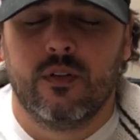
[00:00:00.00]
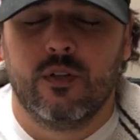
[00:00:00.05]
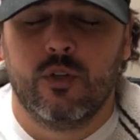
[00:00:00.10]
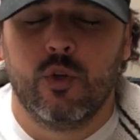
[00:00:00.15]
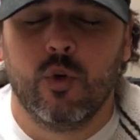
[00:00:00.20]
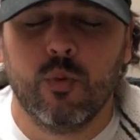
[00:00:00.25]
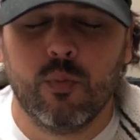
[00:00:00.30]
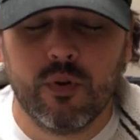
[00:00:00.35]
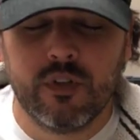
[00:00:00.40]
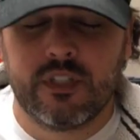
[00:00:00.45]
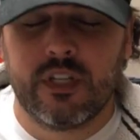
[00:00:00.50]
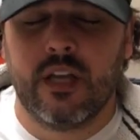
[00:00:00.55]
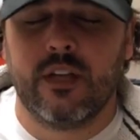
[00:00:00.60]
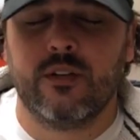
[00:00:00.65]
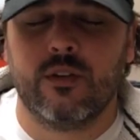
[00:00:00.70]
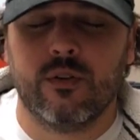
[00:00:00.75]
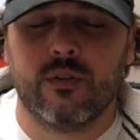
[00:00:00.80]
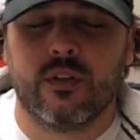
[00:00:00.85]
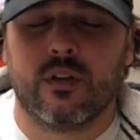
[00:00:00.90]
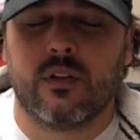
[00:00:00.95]
You
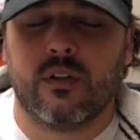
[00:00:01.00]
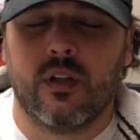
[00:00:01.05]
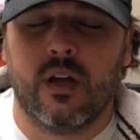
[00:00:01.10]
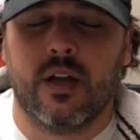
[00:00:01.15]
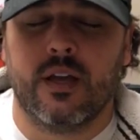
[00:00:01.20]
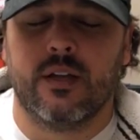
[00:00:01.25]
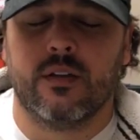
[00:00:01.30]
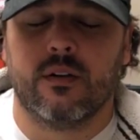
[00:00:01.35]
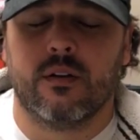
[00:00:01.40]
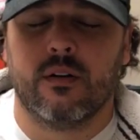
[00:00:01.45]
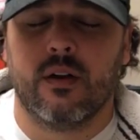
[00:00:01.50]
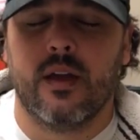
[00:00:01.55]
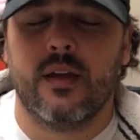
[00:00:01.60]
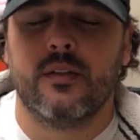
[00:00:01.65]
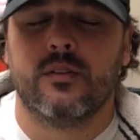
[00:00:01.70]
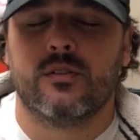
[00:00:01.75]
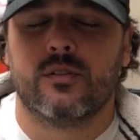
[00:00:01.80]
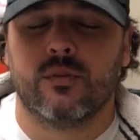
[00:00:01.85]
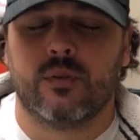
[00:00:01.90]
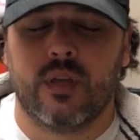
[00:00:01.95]
pretend you're the client, all
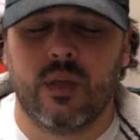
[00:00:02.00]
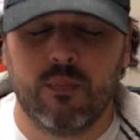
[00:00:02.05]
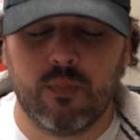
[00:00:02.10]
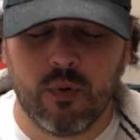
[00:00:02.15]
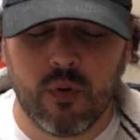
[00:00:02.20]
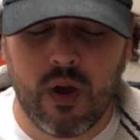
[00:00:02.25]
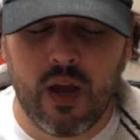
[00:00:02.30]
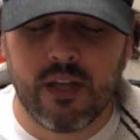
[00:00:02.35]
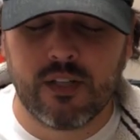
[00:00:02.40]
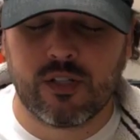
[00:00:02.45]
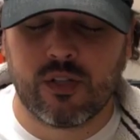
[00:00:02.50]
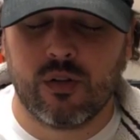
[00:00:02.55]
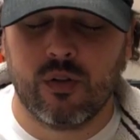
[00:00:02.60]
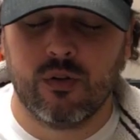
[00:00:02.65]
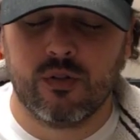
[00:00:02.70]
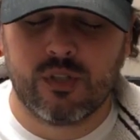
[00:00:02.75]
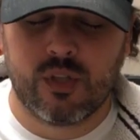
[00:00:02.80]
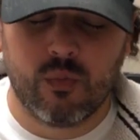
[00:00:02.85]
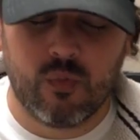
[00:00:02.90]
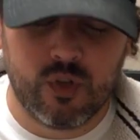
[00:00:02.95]
right? So keep your eyes
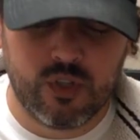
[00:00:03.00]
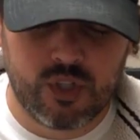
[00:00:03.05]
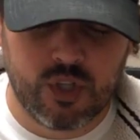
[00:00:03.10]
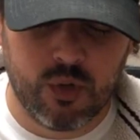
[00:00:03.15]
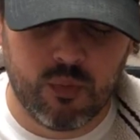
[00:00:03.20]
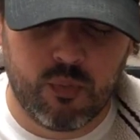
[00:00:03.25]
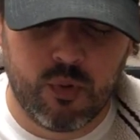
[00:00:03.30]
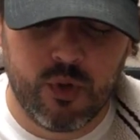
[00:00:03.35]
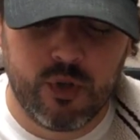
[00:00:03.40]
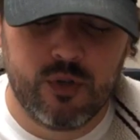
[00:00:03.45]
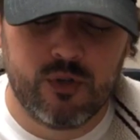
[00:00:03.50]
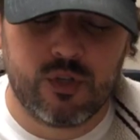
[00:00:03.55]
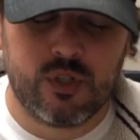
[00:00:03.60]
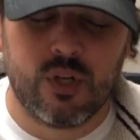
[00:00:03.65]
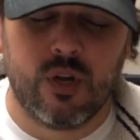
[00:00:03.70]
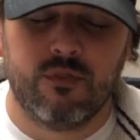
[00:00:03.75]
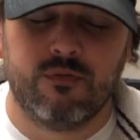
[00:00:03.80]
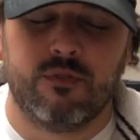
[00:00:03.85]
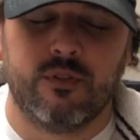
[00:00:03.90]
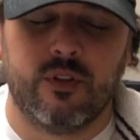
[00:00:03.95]
closed. I want you to put
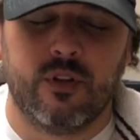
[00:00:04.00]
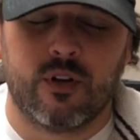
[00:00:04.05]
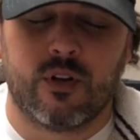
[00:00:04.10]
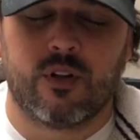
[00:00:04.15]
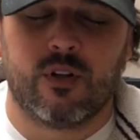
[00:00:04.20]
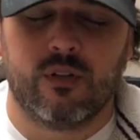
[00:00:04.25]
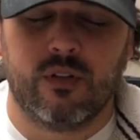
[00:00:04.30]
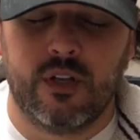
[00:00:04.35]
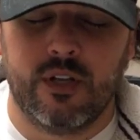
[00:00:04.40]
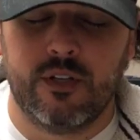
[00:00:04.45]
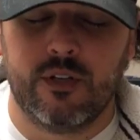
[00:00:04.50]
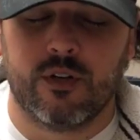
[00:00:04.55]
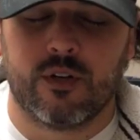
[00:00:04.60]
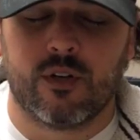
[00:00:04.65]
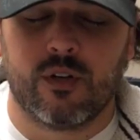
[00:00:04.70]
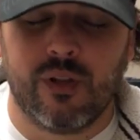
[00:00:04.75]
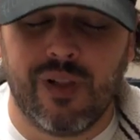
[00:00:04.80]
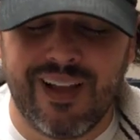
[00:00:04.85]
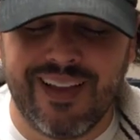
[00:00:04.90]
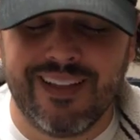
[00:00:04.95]
yourself in your
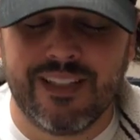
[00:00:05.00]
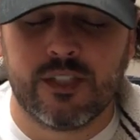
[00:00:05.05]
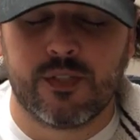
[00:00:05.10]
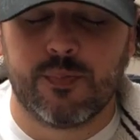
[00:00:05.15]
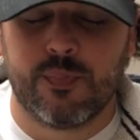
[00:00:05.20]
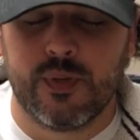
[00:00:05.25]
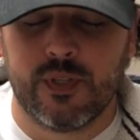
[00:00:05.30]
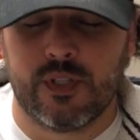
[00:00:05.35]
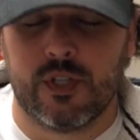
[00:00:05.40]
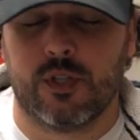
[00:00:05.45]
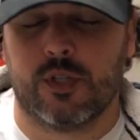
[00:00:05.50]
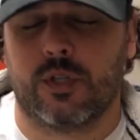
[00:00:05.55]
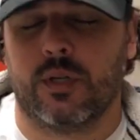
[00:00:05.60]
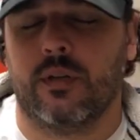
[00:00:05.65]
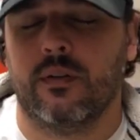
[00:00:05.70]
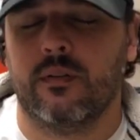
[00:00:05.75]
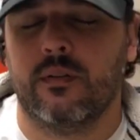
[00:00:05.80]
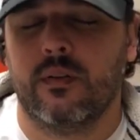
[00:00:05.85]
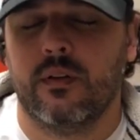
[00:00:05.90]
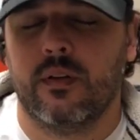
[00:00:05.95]
client's
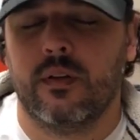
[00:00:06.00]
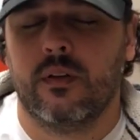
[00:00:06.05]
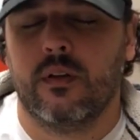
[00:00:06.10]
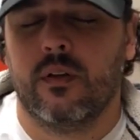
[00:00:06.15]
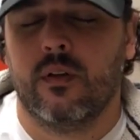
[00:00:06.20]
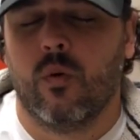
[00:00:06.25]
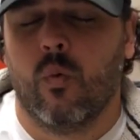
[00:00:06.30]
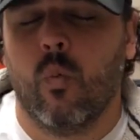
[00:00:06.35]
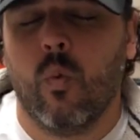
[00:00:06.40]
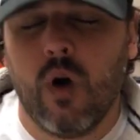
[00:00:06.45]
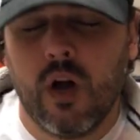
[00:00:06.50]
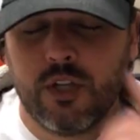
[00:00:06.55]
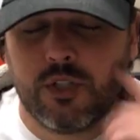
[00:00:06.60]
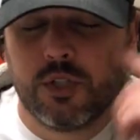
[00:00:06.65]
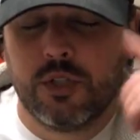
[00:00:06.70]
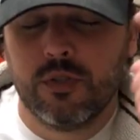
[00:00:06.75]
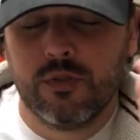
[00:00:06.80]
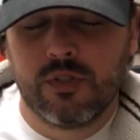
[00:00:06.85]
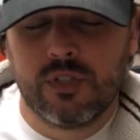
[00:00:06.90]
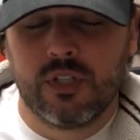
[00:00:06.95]
position.
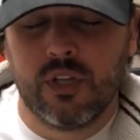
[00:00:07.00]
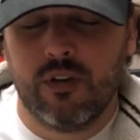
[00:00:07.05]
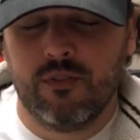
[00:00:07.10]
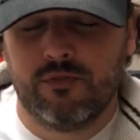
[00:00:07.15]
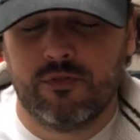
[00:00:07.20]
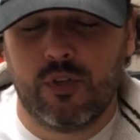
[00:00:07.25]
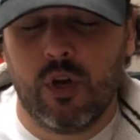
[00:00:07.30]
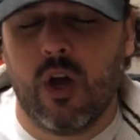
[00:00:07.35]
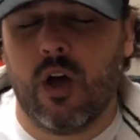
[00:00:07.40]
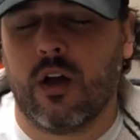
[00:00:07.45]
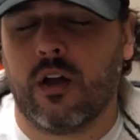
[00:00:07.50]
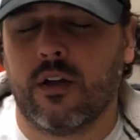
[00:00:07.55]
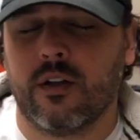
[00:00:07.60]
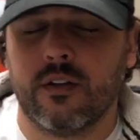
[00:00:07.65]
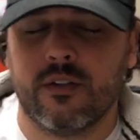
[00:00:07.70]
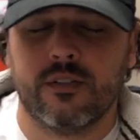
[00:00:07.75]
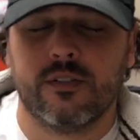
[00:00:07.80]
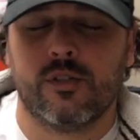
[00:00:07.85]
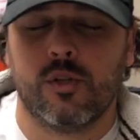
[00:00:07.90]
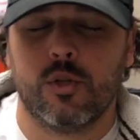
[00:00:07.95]
Watch yourself talk
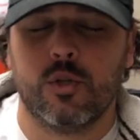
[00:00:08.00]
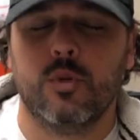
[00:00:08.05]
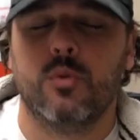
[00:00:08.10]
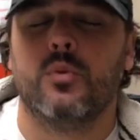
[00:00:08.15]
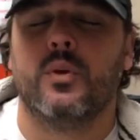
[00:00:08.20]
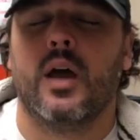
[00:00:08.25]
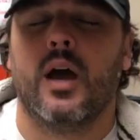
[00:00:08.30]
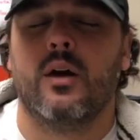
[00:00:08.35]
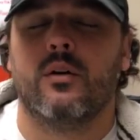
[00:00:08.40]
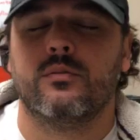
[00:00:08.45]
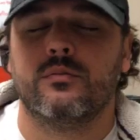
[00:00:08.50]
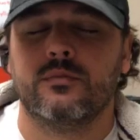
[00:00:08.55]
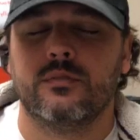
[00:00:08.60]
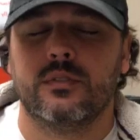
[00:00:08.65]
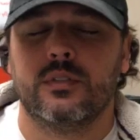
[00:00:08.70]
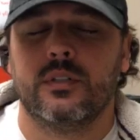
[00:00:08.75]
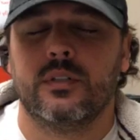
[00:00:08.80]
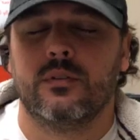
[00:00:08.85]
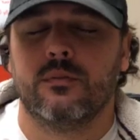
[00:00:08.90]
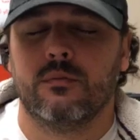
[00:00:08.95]
to you now,
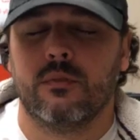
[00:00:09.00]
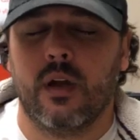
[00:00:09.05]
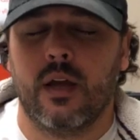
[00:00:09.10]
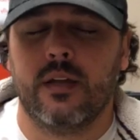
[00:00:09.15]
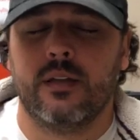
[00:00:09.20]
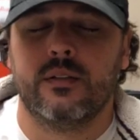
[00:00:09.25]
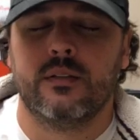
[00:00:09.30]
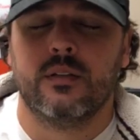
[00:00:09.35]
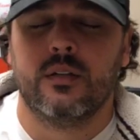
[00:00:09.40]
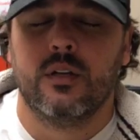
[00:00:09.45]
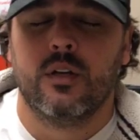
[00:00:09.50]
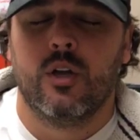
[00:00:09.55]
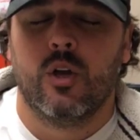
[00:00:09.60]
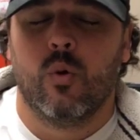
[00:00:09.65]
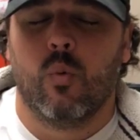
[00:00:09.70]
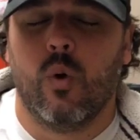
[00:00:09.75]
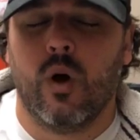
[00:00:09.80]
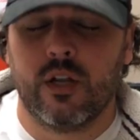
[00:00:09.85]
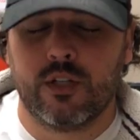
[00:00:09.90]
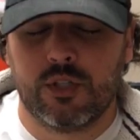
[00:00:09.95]
right?
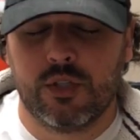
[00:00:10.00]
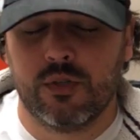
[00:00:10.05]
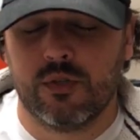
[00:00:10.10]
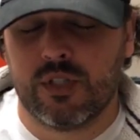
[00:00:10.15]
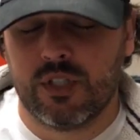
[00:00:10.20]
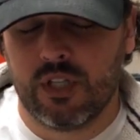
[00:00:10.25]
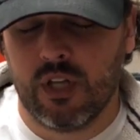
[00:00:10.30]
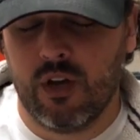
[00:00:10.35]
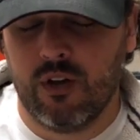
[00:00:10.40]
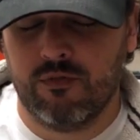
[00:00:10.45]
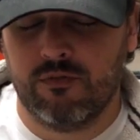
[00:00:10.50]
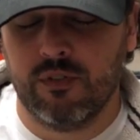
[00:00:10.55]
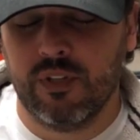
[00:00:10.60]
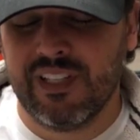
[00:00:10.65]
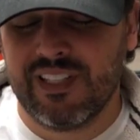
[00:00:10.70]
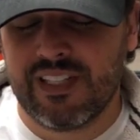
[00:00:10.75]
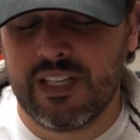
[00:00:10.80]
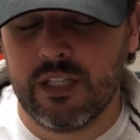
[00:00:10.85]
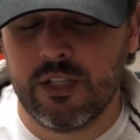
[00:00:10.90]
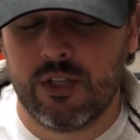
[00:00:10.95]
Watch yourself,
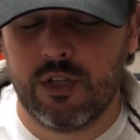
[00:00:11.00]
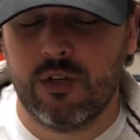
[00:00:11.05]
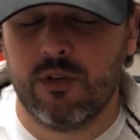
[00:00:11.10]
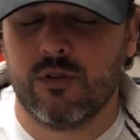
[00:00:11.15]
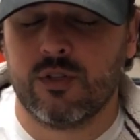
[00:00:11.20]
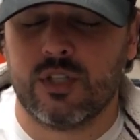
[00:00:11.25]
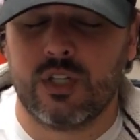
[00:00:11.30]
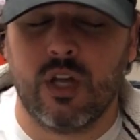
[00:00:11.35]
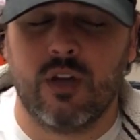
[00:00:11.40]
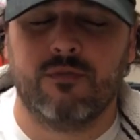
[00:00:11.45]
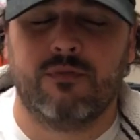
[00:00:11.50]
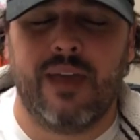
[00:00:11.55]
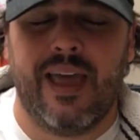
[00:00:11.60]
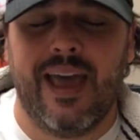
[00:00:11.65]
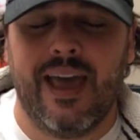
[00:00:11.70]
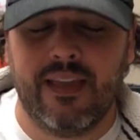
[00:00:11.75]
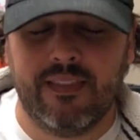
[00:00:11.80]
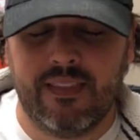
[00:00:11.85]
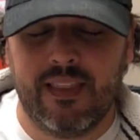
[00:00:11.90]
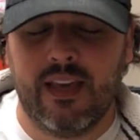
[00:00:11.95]
listen to yourself,
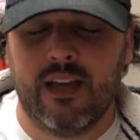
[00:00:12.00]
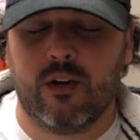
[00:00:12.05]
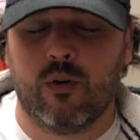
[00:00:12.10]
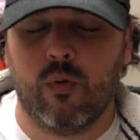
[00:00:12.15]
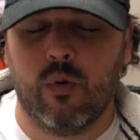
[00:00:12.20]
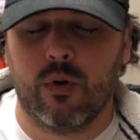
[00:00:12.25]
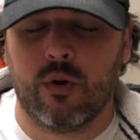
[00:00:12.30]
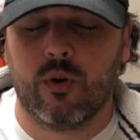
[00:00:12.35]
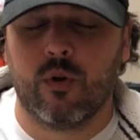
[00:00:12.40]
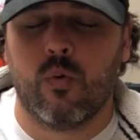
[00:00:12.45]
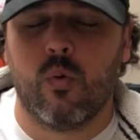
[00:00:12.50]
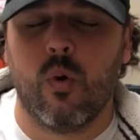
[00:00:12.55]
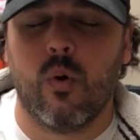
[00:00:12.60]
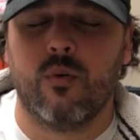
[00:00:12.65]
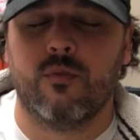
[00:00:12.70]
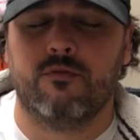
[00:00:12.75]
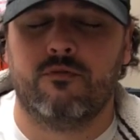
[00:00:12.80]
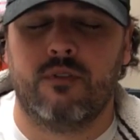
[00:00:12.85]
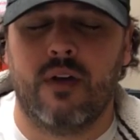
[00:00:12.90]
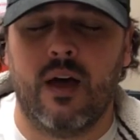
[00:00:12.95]
add that
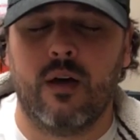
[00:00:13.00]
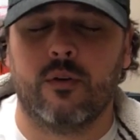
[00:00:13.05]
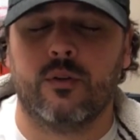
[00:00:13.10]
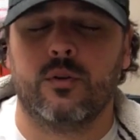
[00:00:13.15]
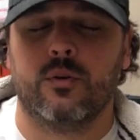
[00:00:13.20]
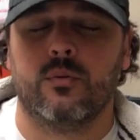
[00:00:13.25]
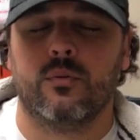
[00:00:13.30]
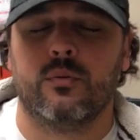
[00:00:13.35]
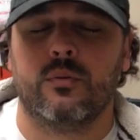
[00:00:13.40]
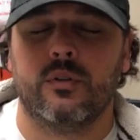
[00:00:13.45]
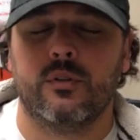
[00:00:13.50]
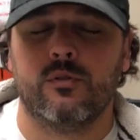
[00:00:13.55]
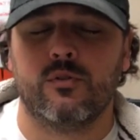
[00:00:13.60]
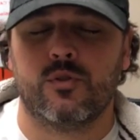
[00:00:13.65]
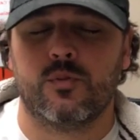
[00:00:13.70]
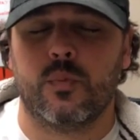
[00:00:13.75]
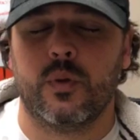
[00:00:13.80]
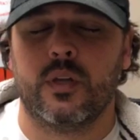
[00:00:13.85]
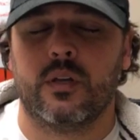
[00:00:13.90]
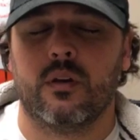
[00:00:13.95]
quote-unquote value you
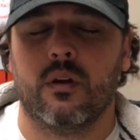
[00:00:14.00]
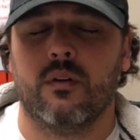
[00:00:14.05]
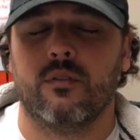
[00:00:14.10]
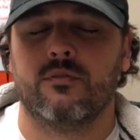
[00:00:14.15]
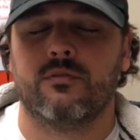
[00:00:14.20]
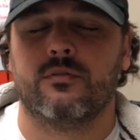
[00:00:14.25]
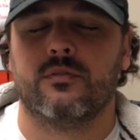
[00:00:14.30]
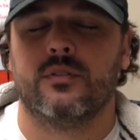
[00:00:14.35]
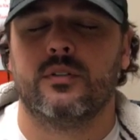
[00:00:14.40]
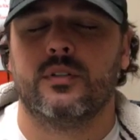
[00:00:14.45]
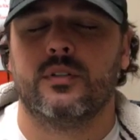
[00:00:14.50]
speak of.